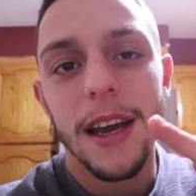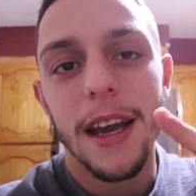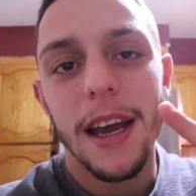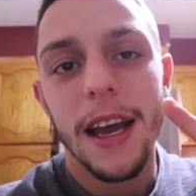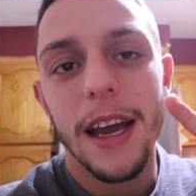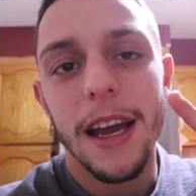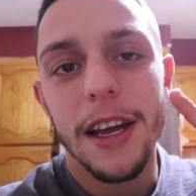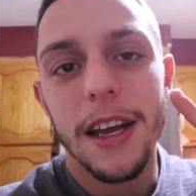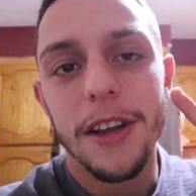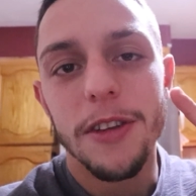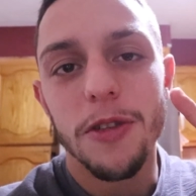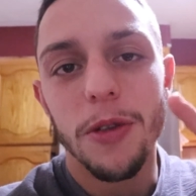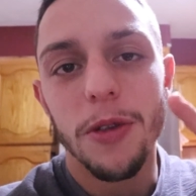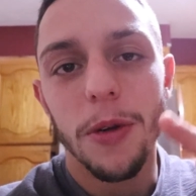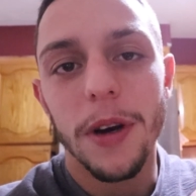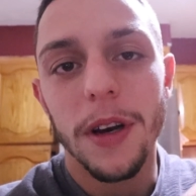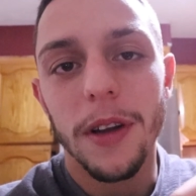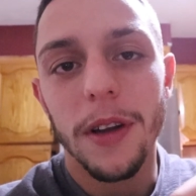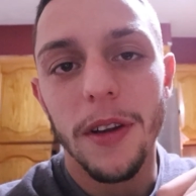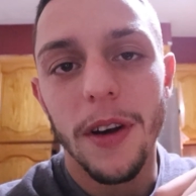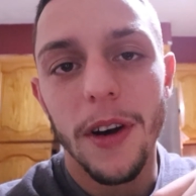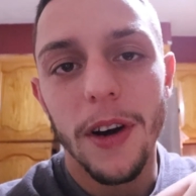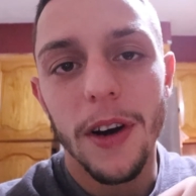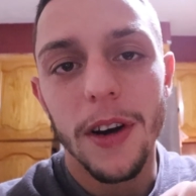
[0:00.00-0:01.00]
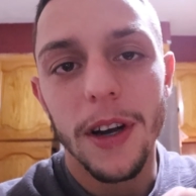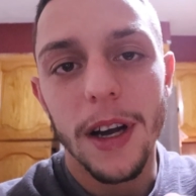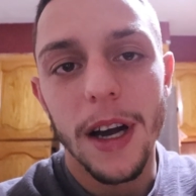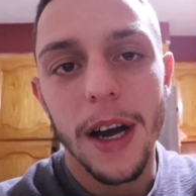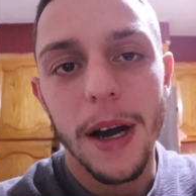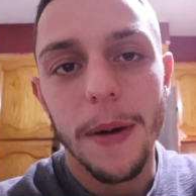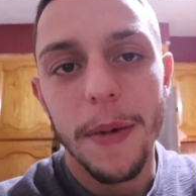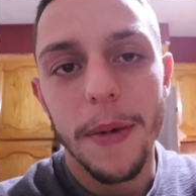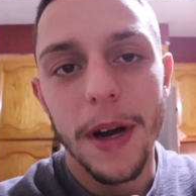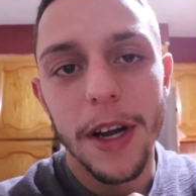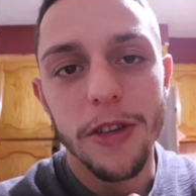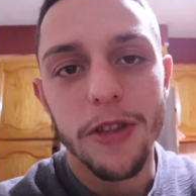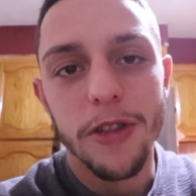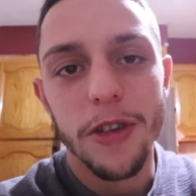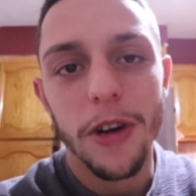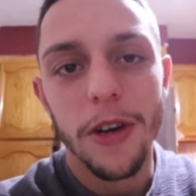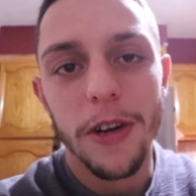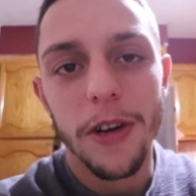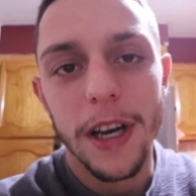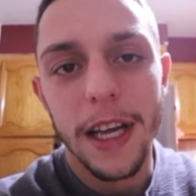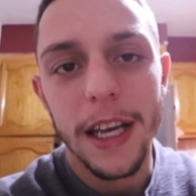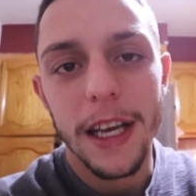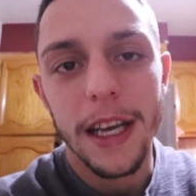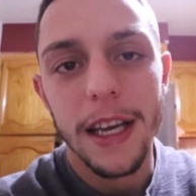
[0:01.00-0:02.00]
and join along on my
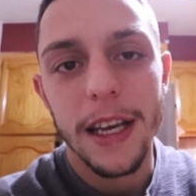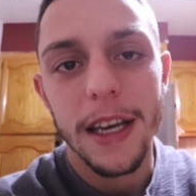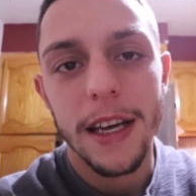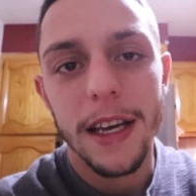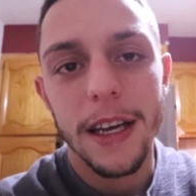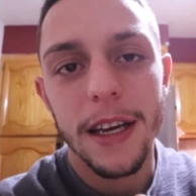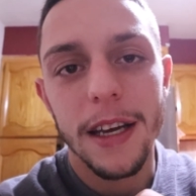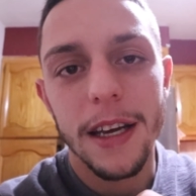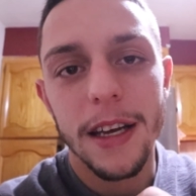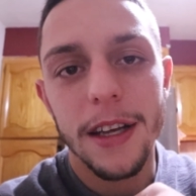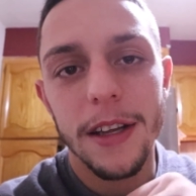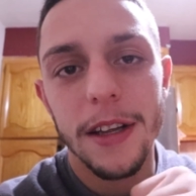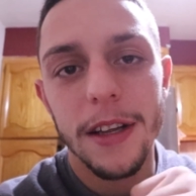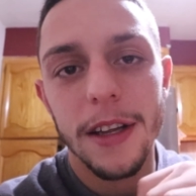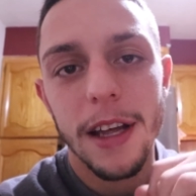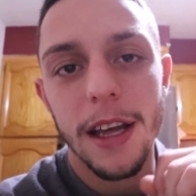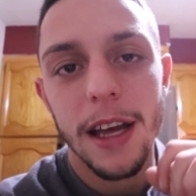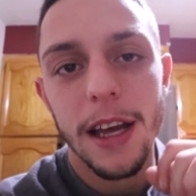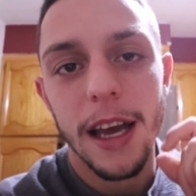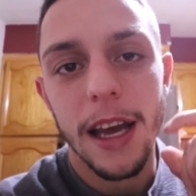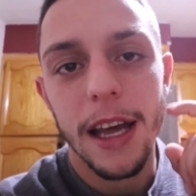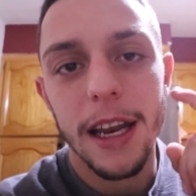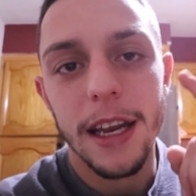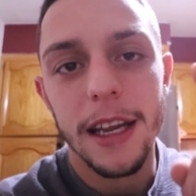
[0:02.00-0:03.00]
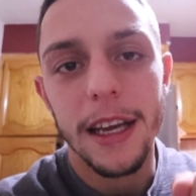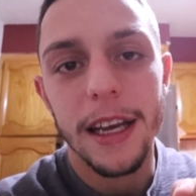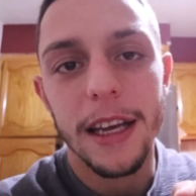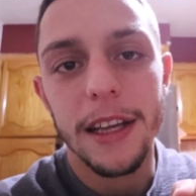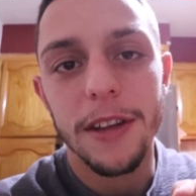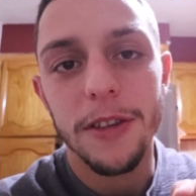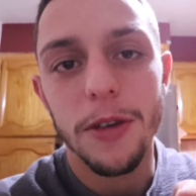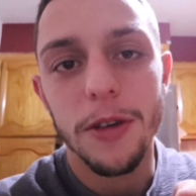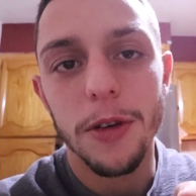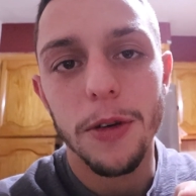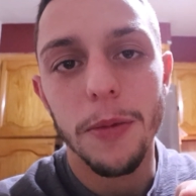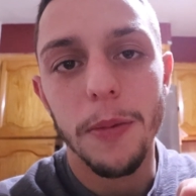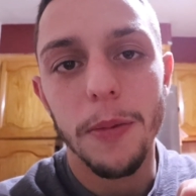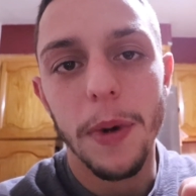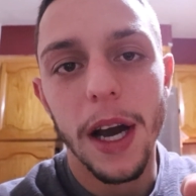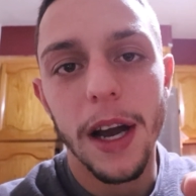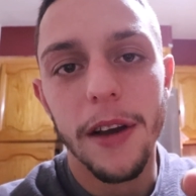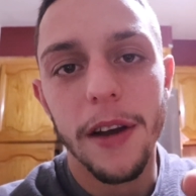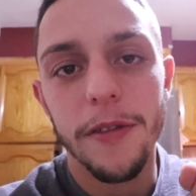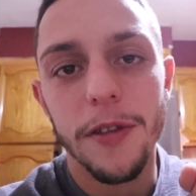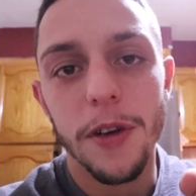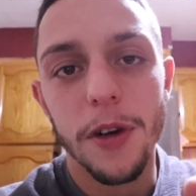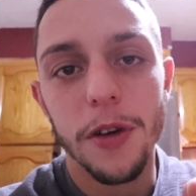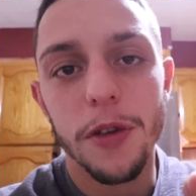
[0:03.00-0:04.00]
journey heading into
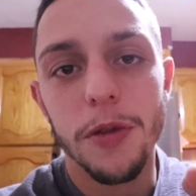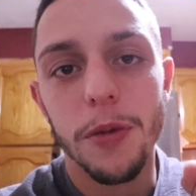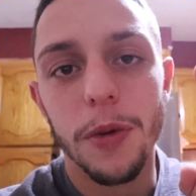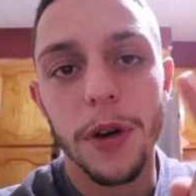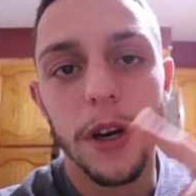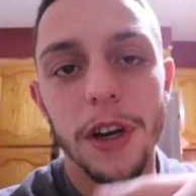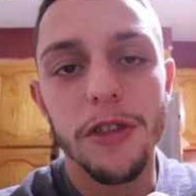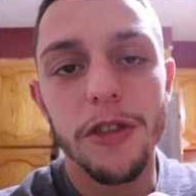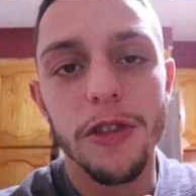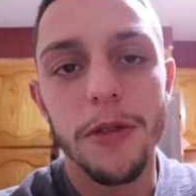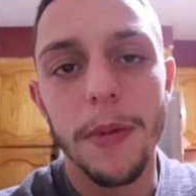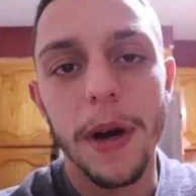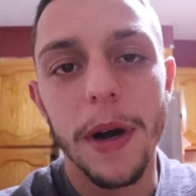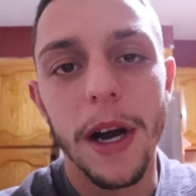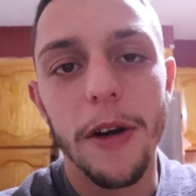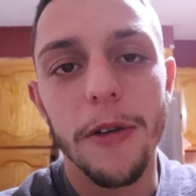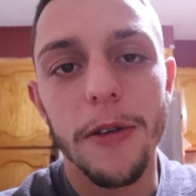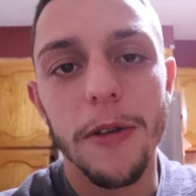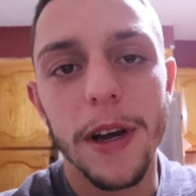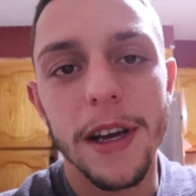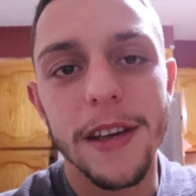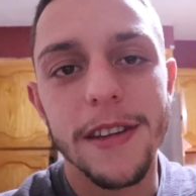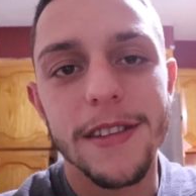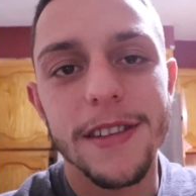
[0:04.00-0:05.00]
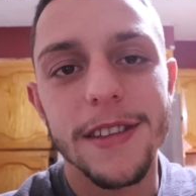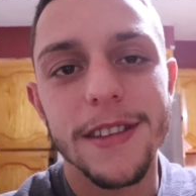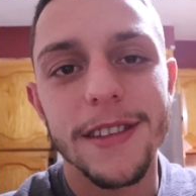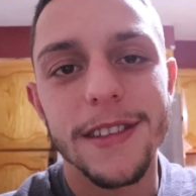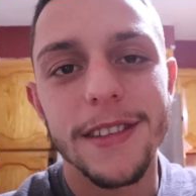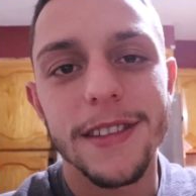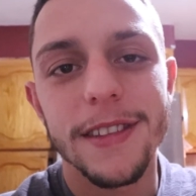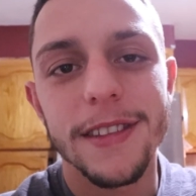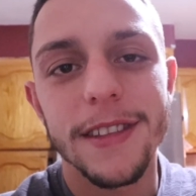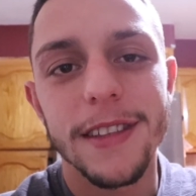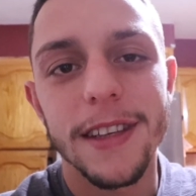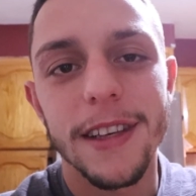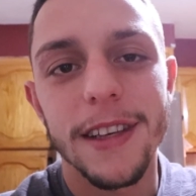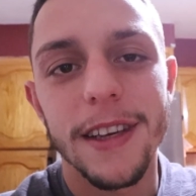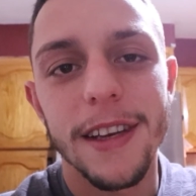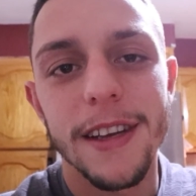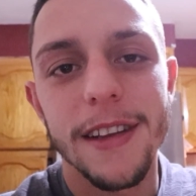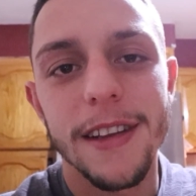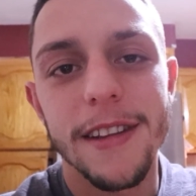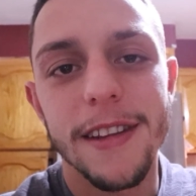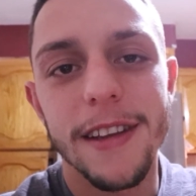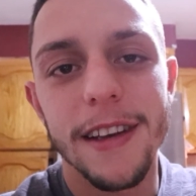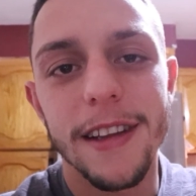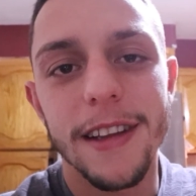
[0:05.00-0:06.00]
my first 100-mile race.
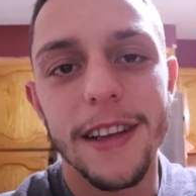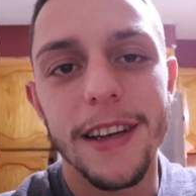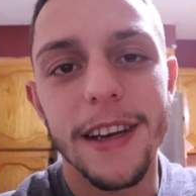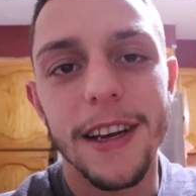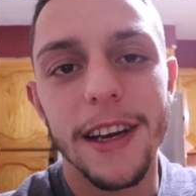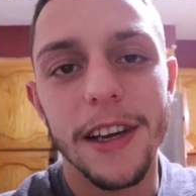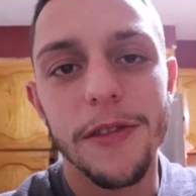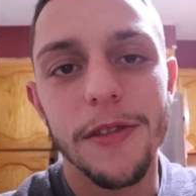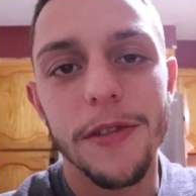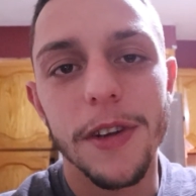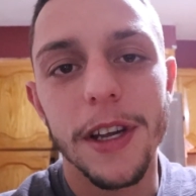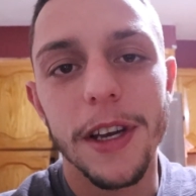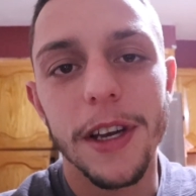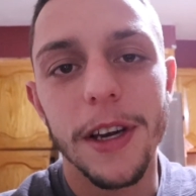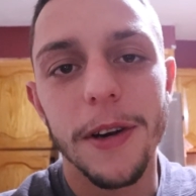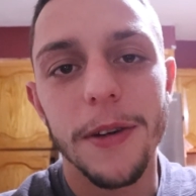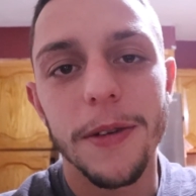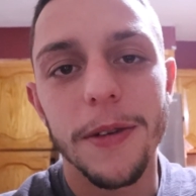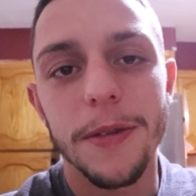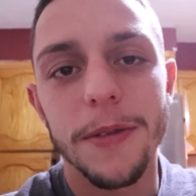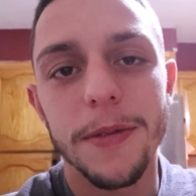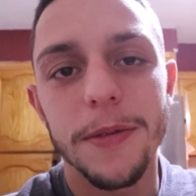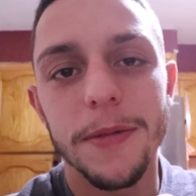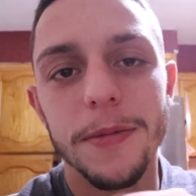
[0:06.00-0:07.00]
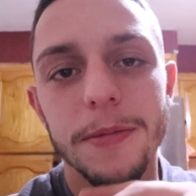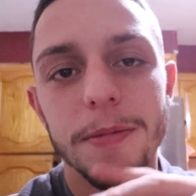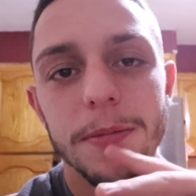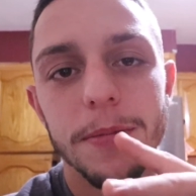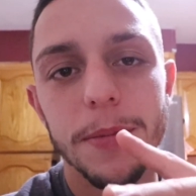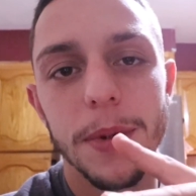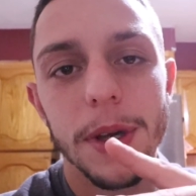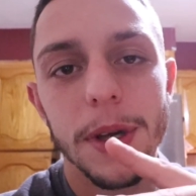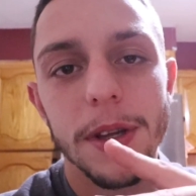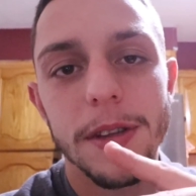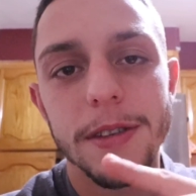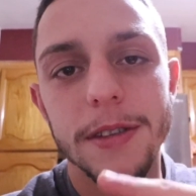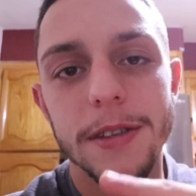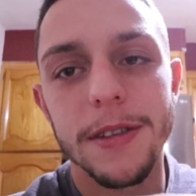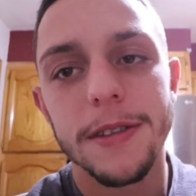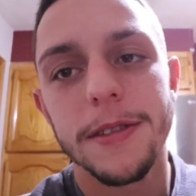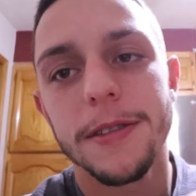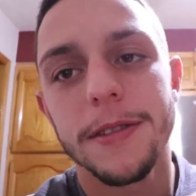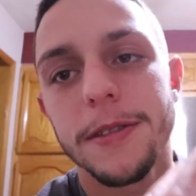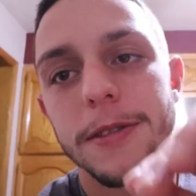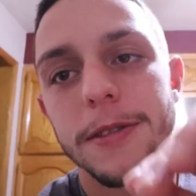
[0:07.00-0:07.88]
See you in the next video. Peace.